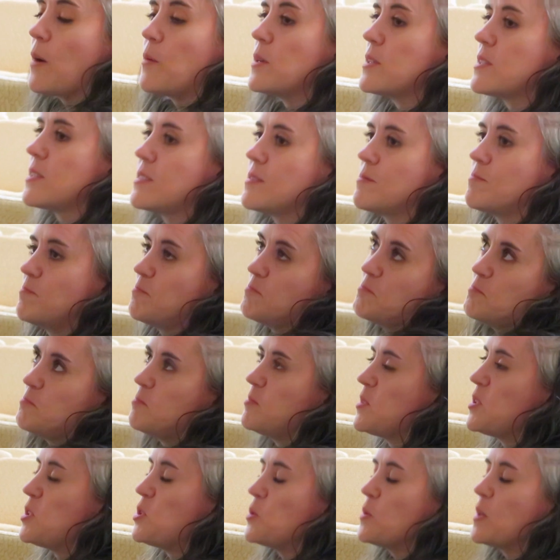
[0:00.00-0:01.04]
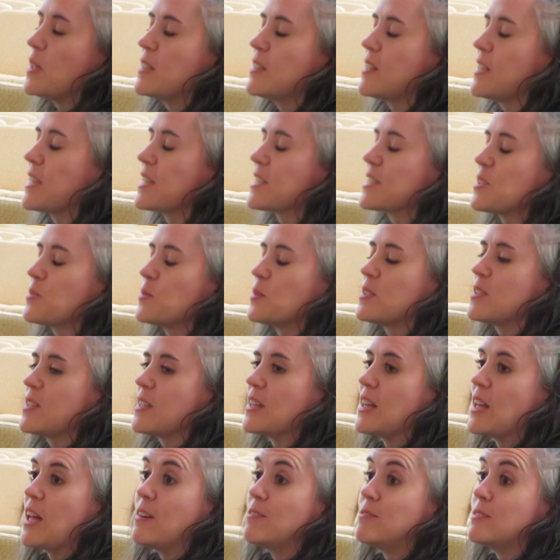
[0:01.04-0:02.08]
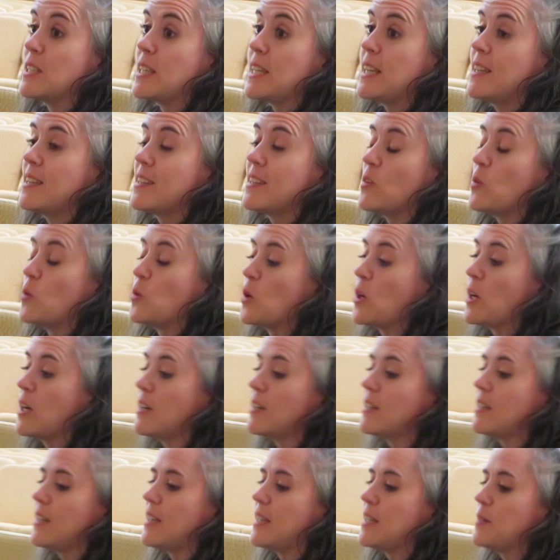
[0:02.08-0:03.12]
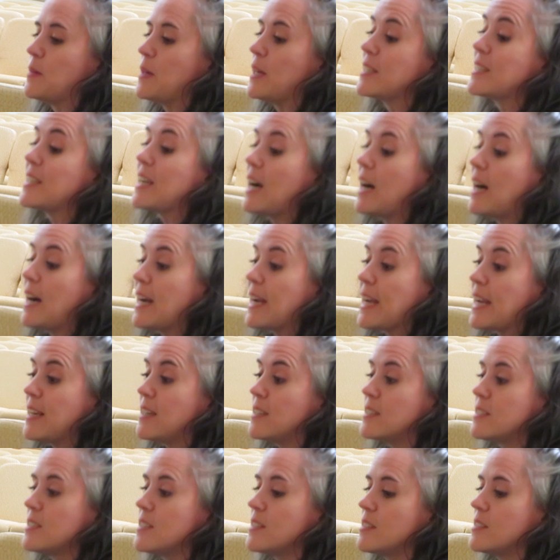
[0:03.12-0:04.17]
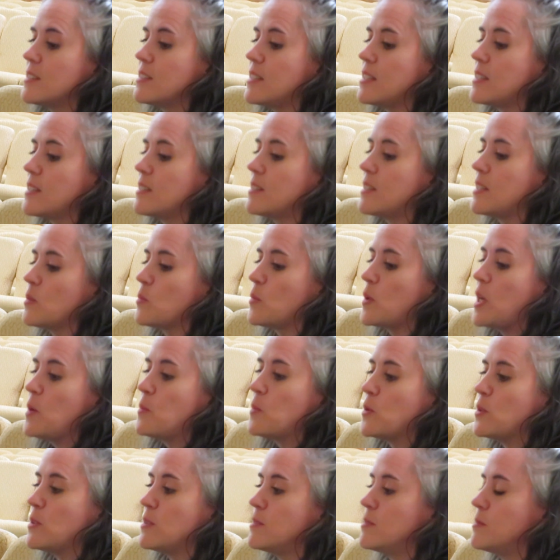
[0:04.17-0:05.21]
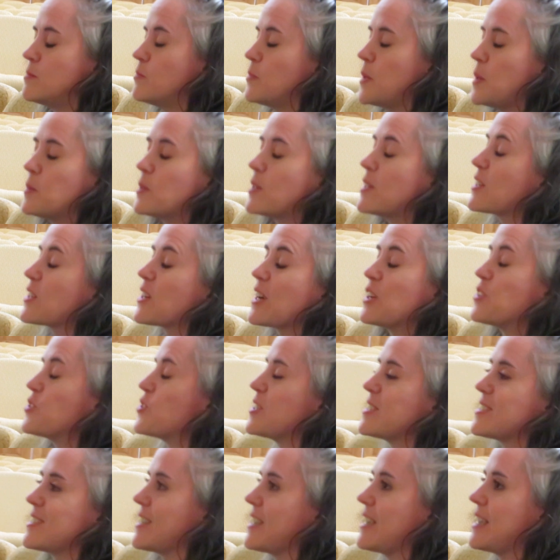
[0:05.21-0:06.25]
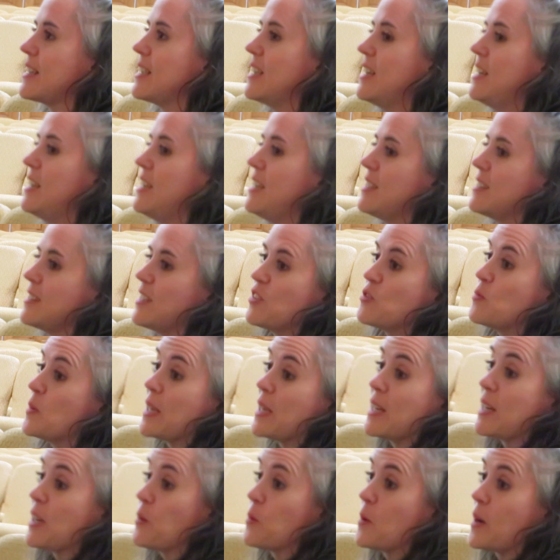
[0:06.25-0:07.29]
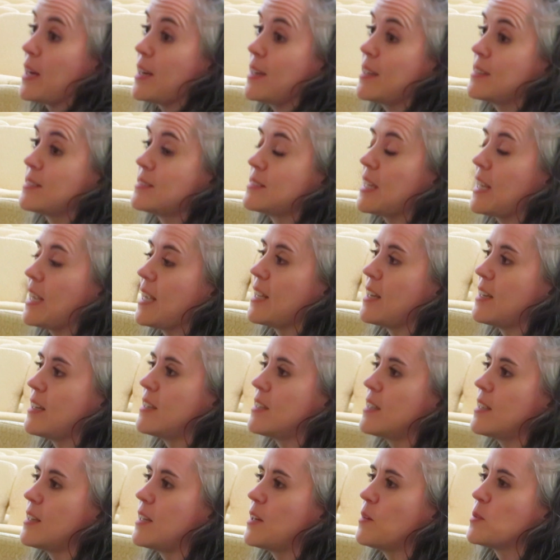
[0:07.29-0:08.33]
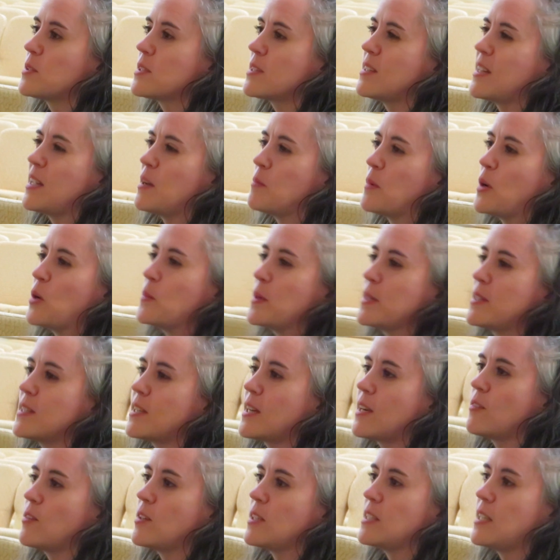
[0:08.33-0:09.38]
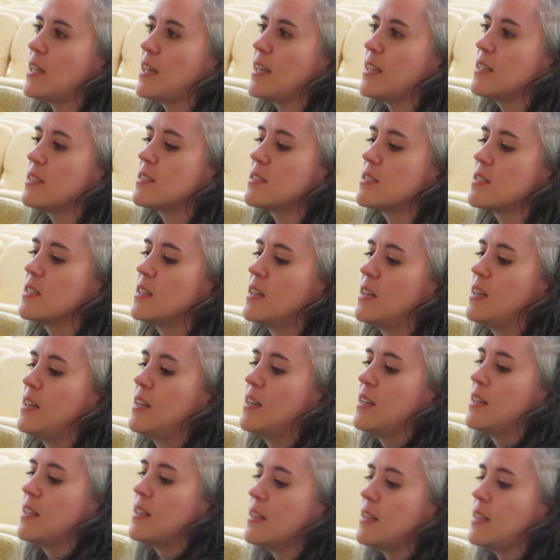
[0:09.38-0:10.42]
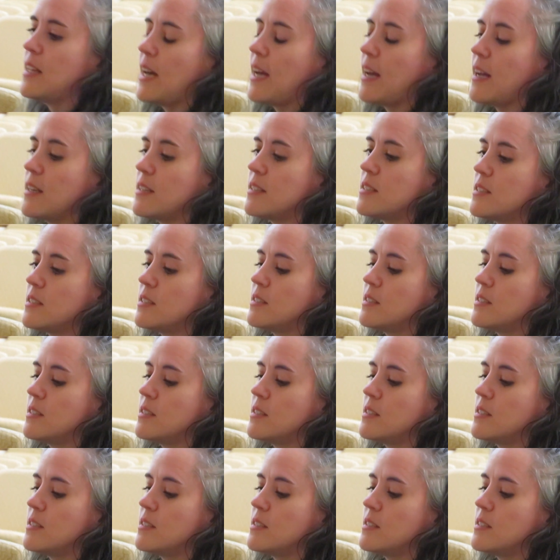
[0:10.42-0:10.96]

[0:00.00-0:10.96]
I was doing things that was unlovely or unkind, that people here at Countryside love me anyway. And it was in that moment that I realized that